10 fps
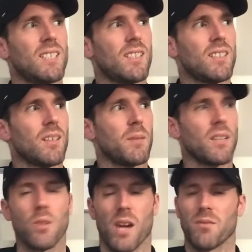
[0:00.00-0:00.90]
I mean, I'll do
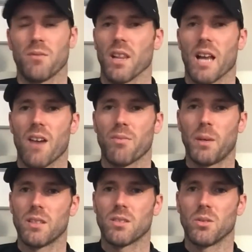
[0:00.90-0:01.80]
anything for a laugh, but
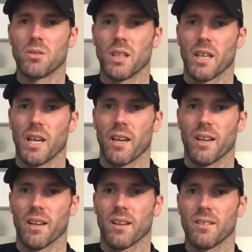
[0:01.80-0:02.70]
it's not really.
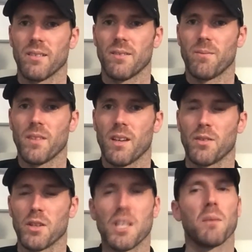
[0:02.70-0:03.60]
If it
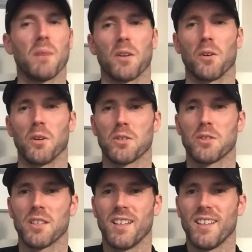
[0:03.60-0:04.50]
doesn't come
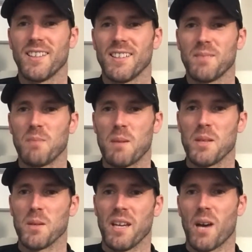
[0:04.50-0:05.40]
across maybe
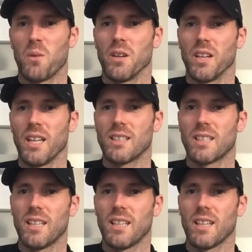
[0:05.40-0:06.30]
the way that I want it
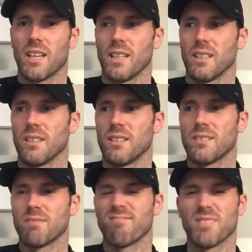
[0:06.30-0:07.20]
to, then
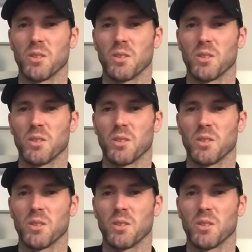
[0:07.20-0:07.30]
it's